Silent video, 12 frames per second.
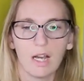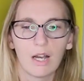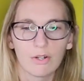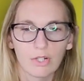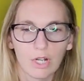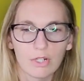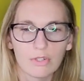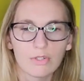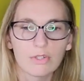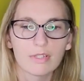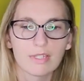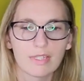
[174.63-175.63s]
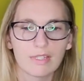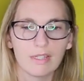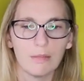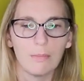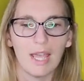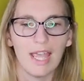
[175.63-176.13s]
Our carceral
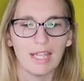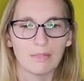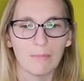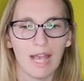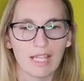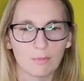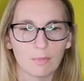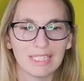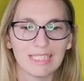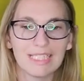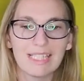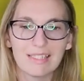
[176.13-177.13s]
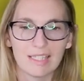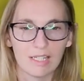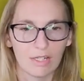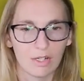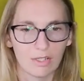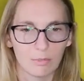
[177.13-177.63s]
system and mass
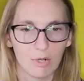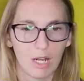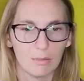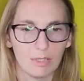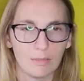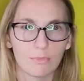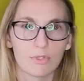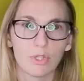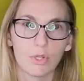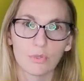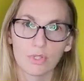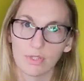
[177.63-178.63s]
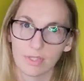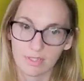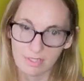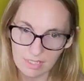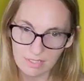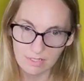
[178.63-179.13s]
policing are the problems. Those are the
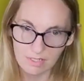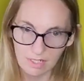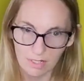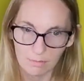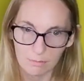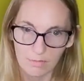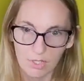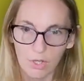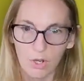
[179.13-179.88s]
system.